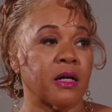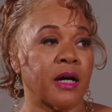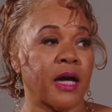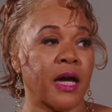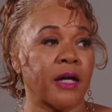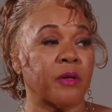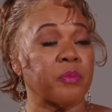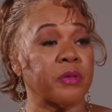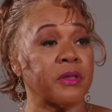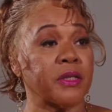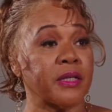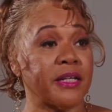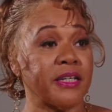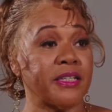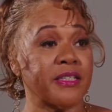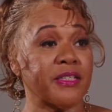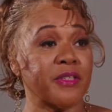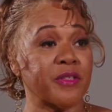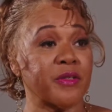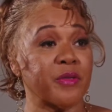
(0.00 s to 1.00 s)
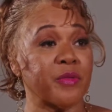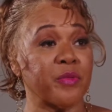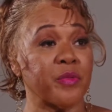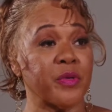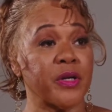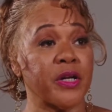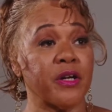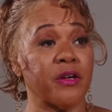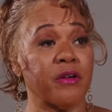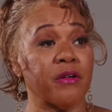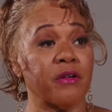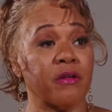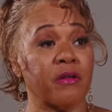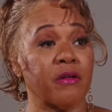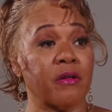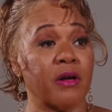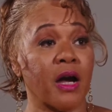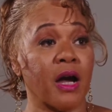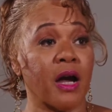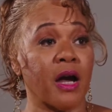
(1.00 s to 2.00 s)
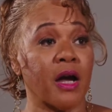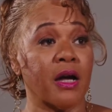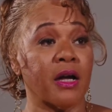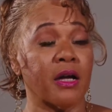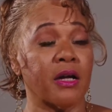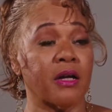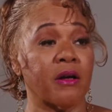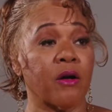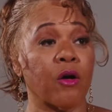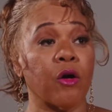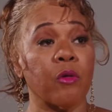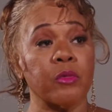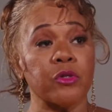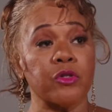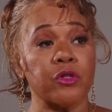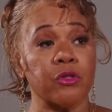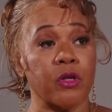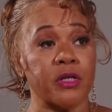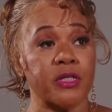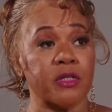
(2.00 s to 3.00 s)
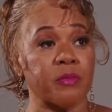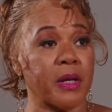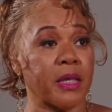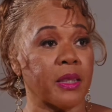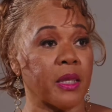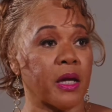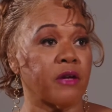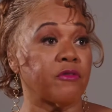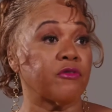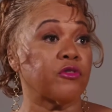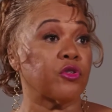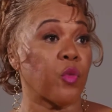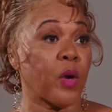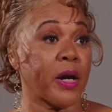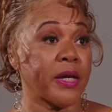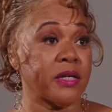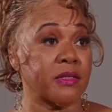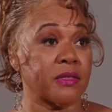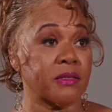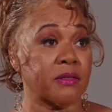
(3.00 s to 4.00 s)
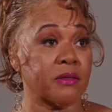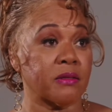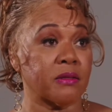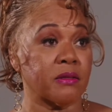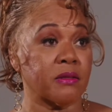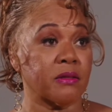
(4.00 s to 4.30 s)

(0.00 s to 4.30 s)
at a place where I almost lost my life twice.